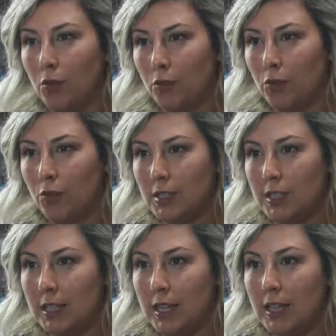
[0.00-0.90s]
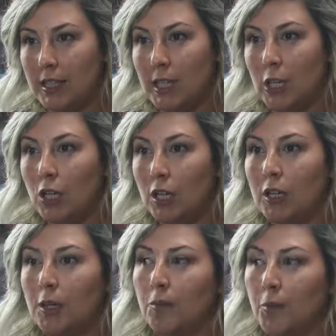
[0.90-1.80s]
University as a
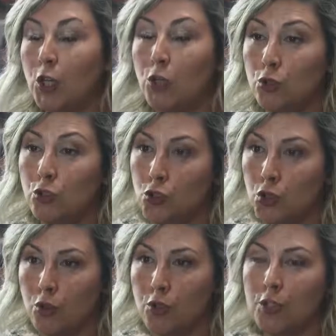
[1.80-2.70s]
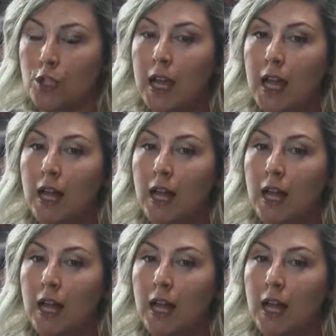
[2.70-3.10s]
good choice.